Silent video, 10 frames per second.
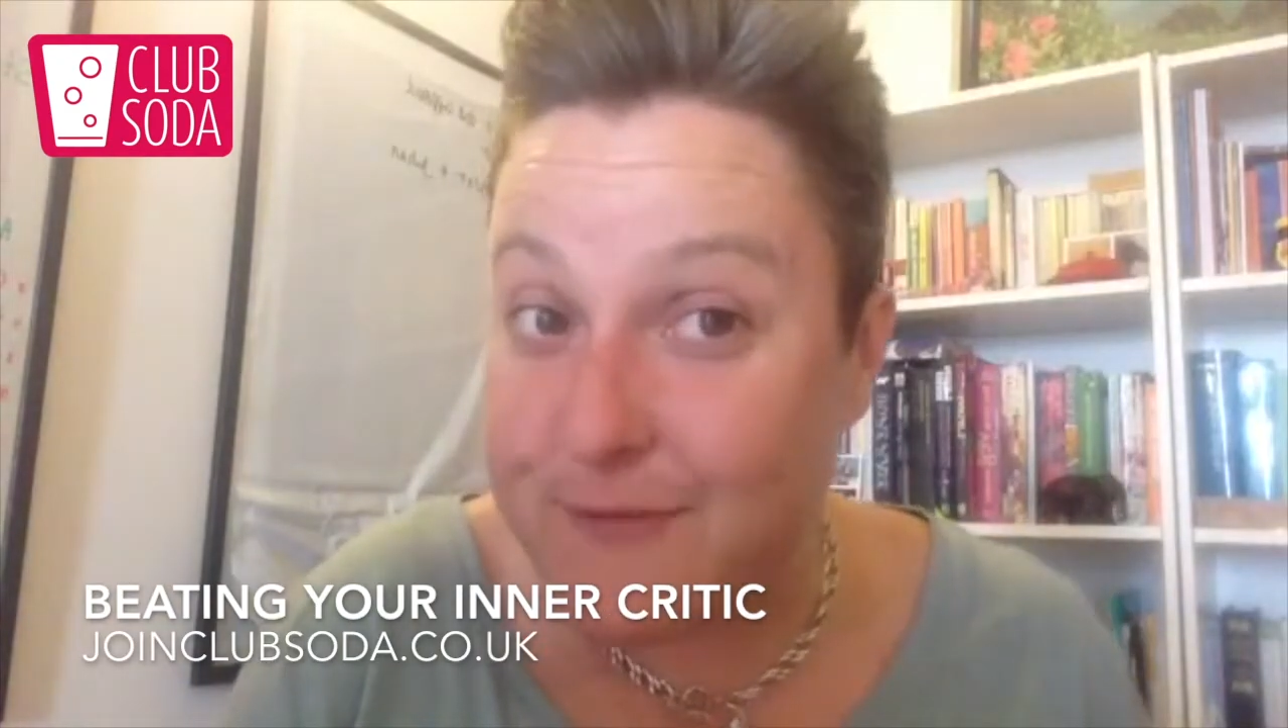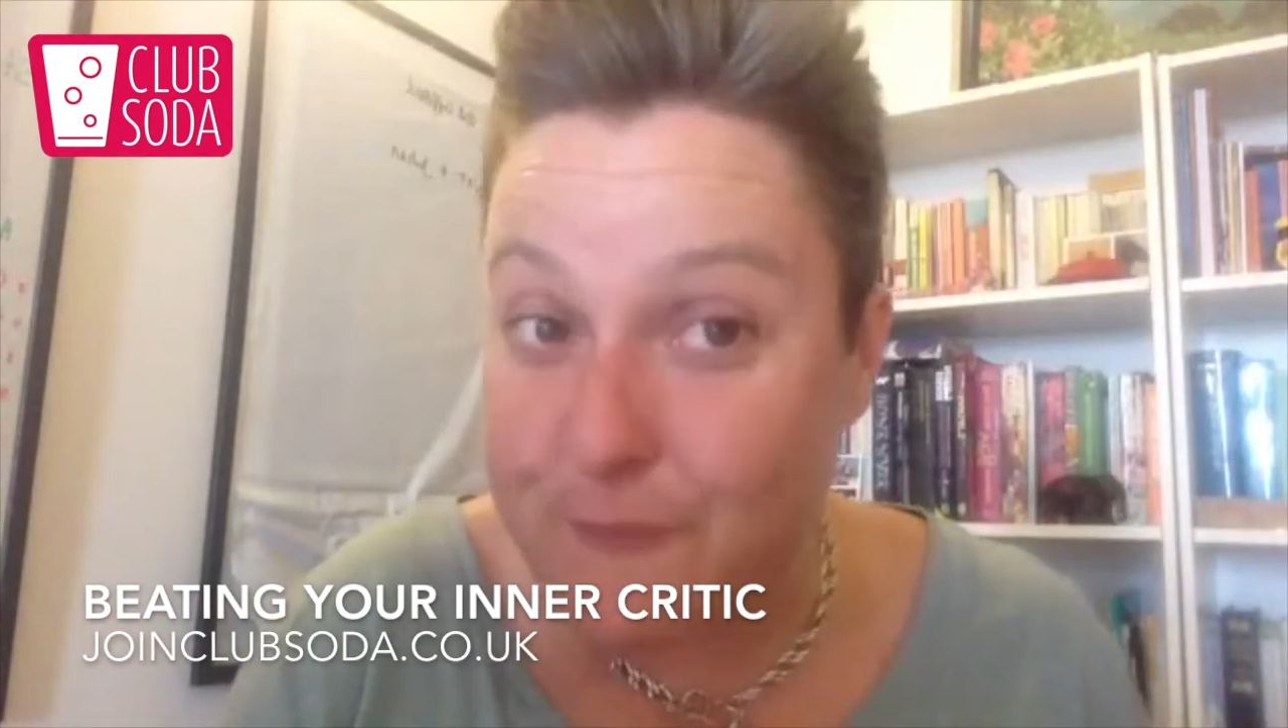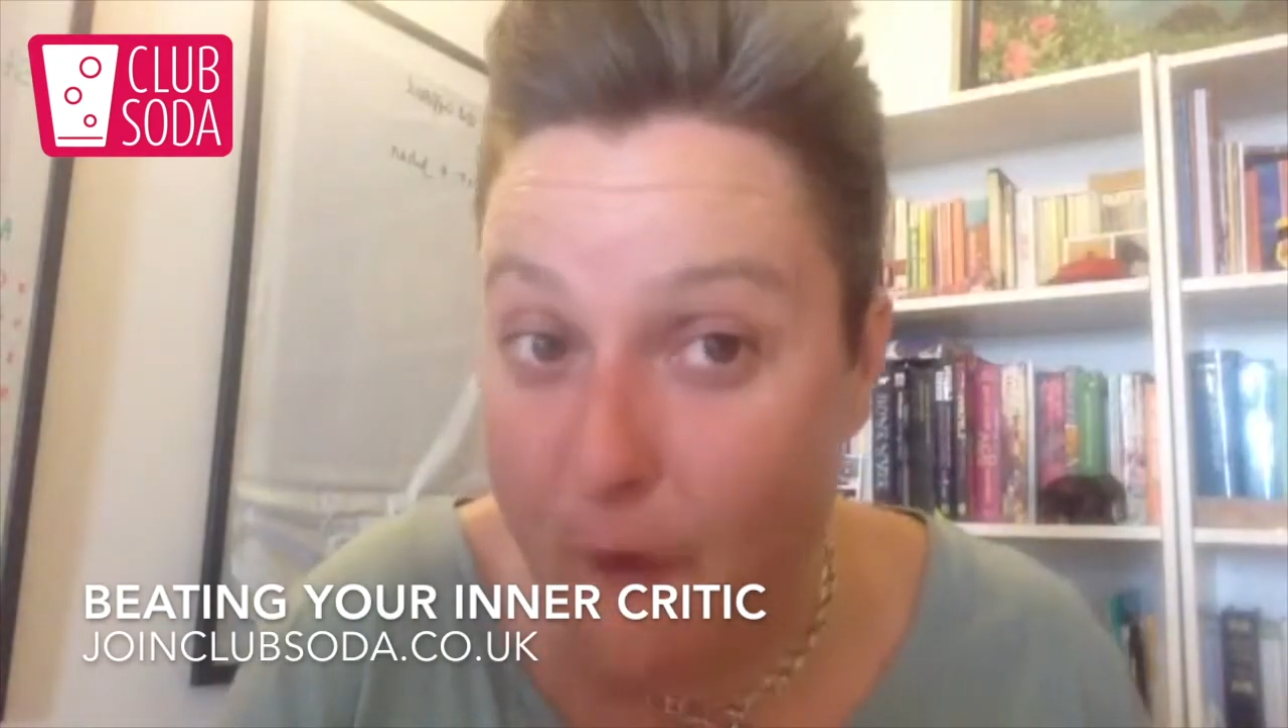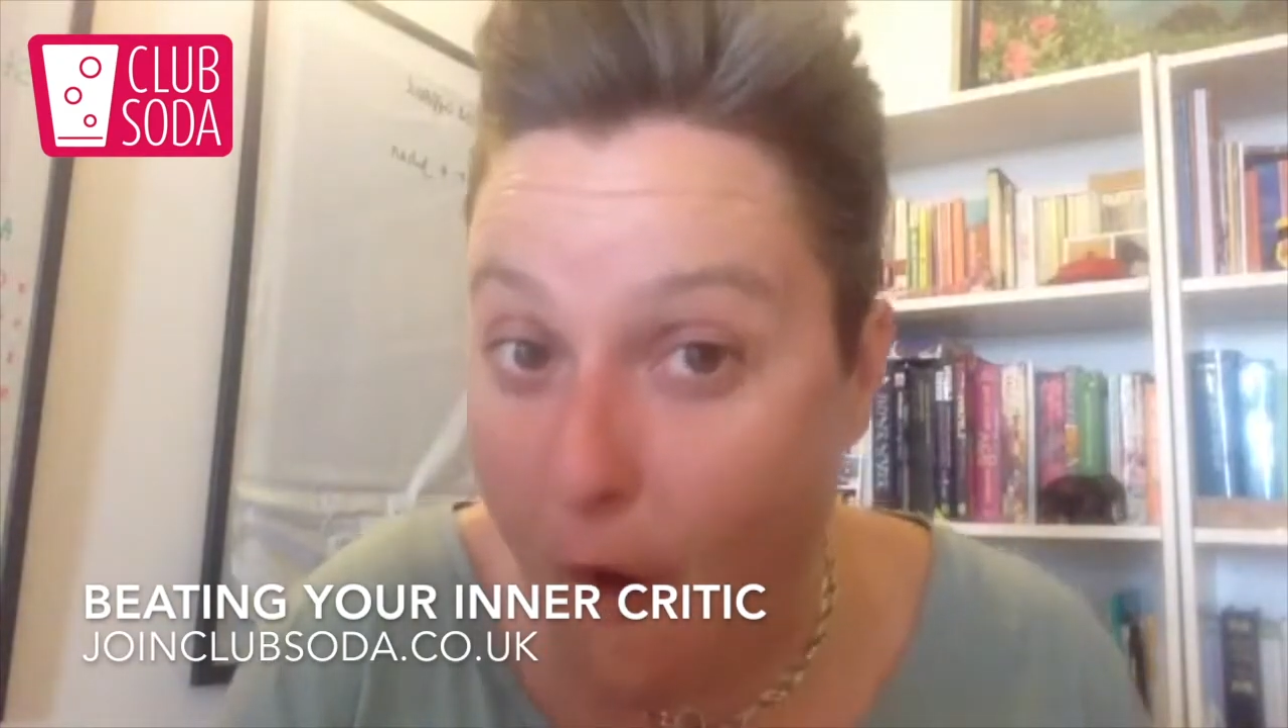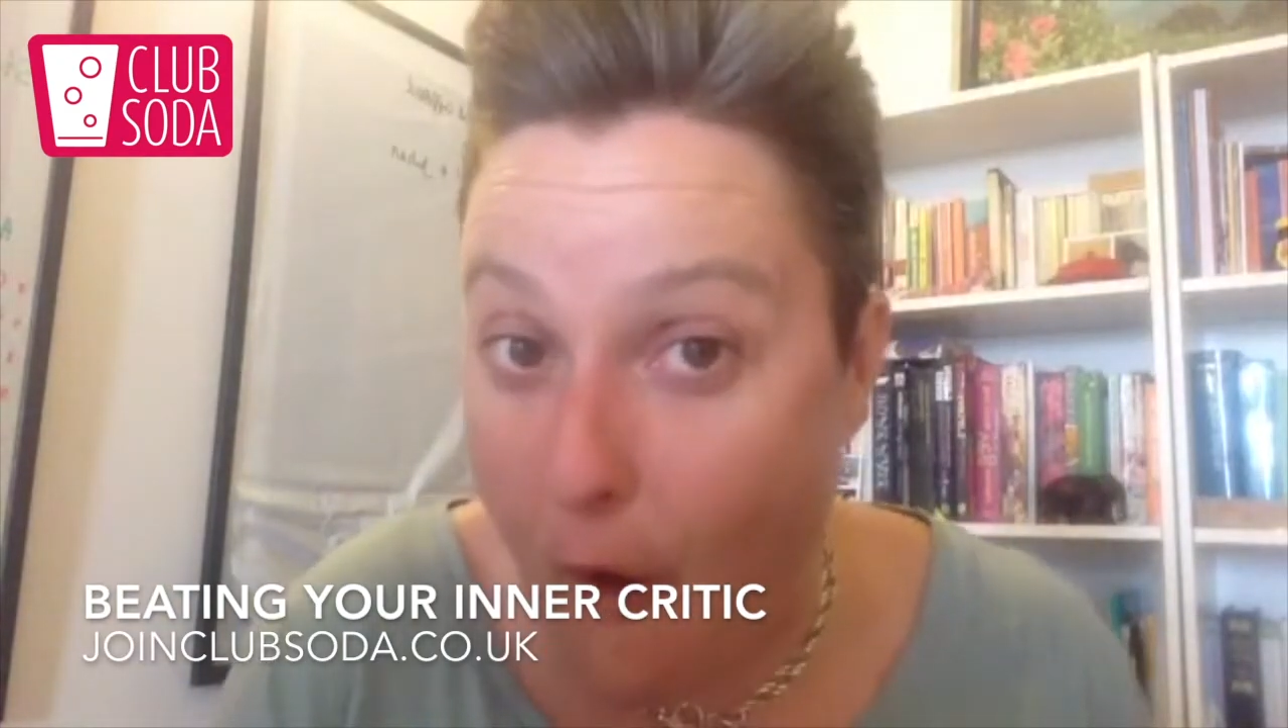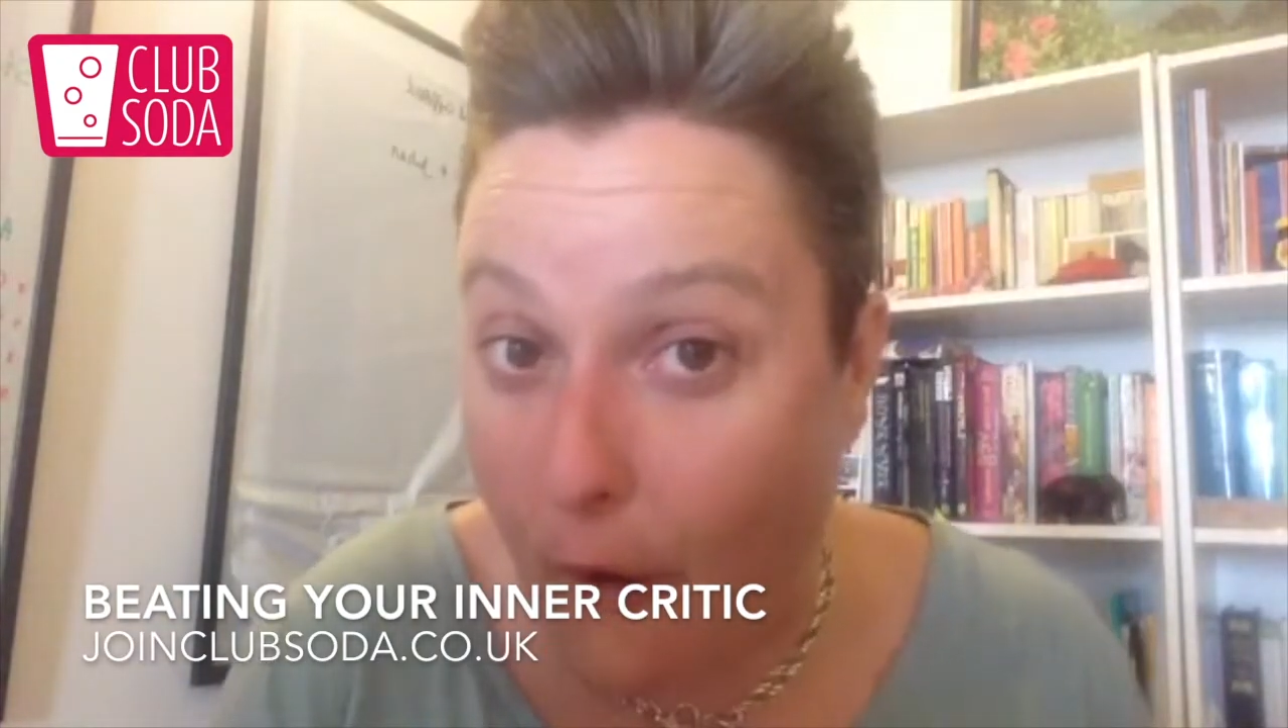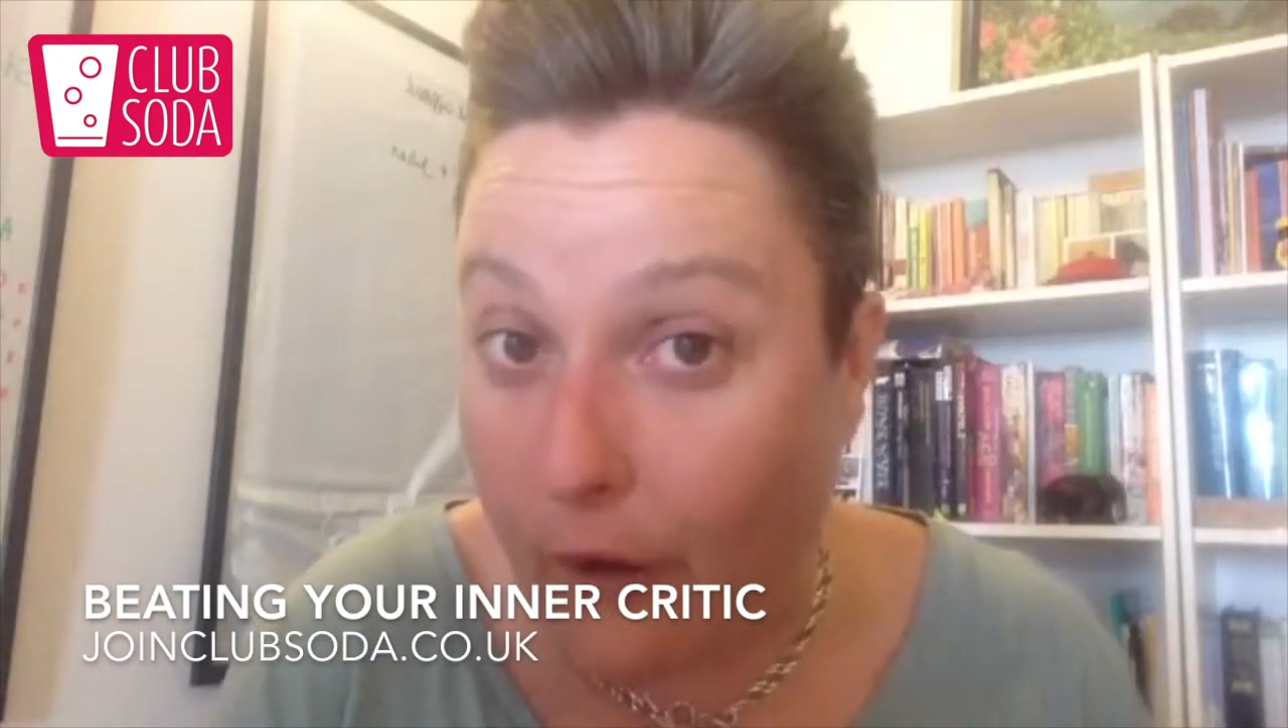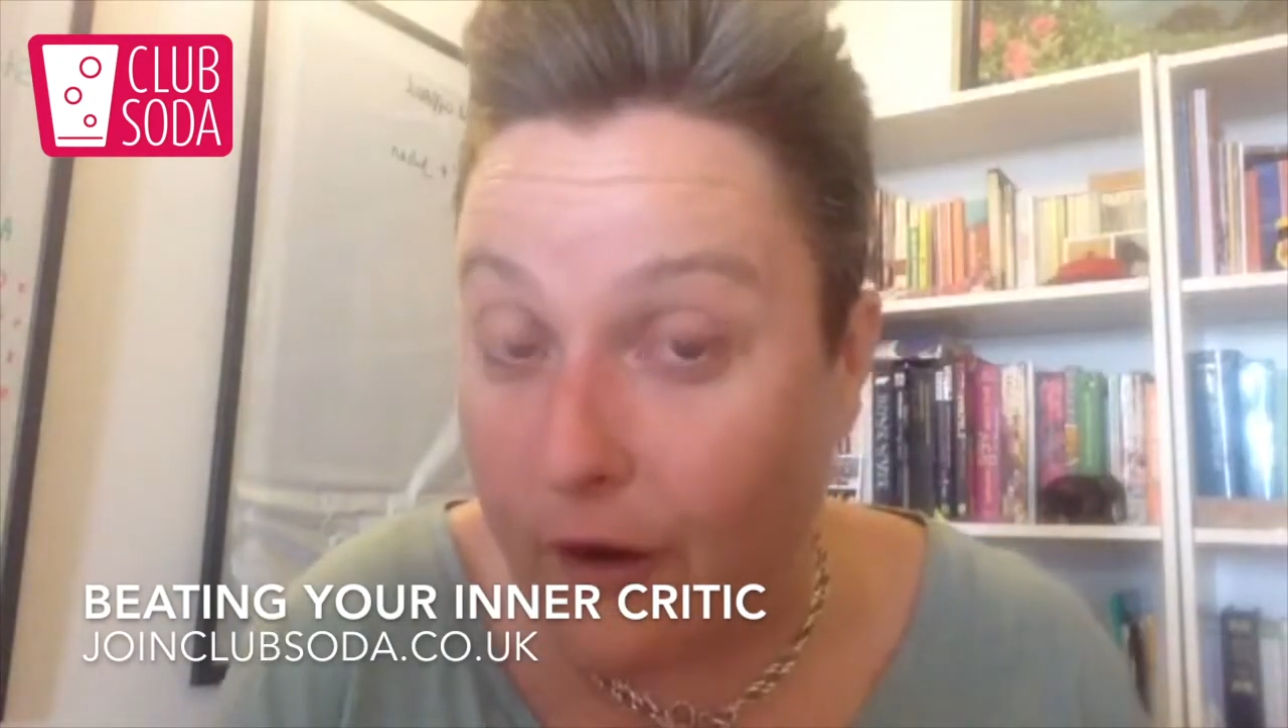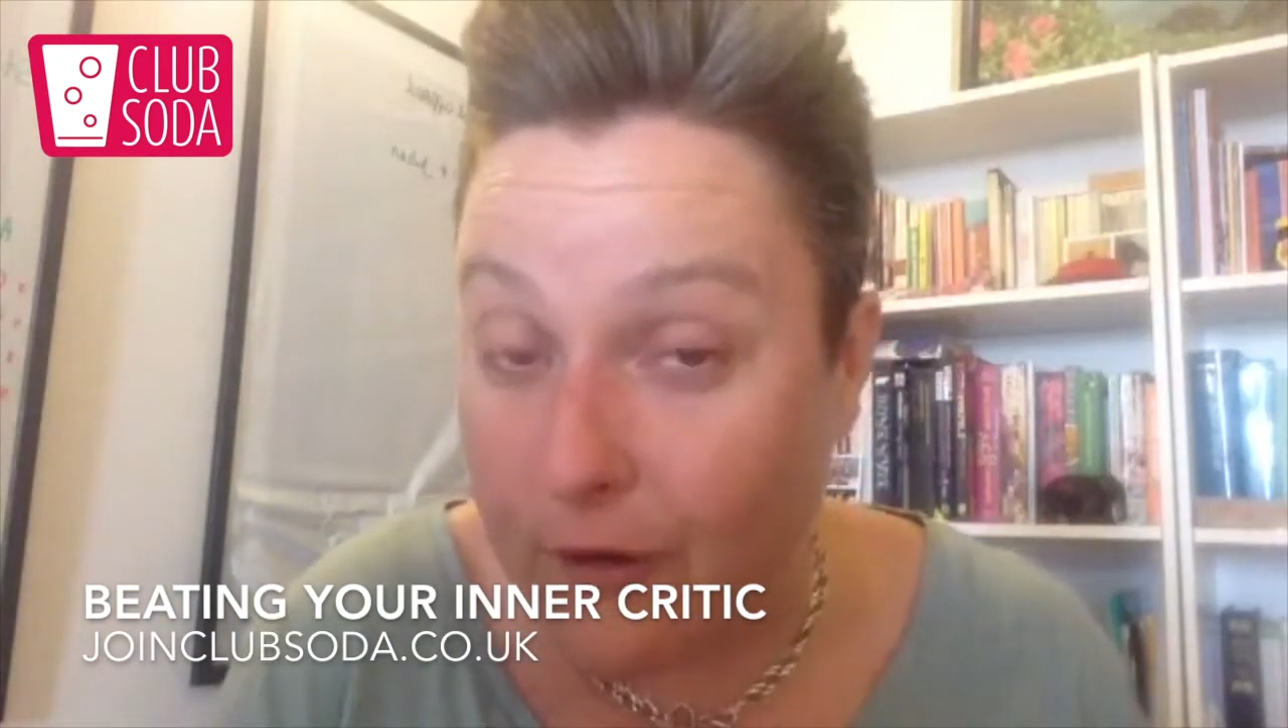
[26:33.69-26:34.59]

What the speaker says: wrong,